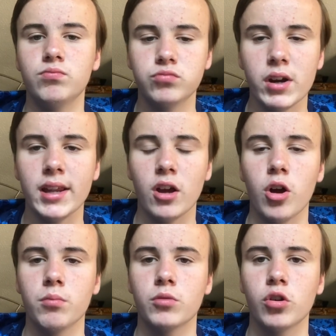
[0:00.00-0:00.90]
really
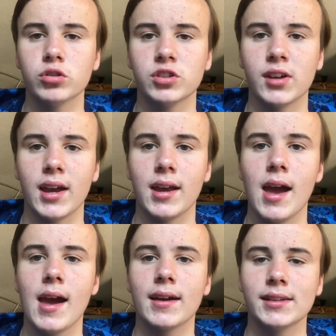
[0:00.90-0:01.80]
hope Conte
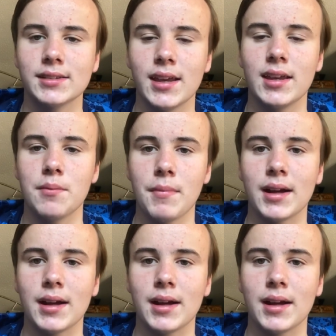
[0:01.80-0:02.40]
can take him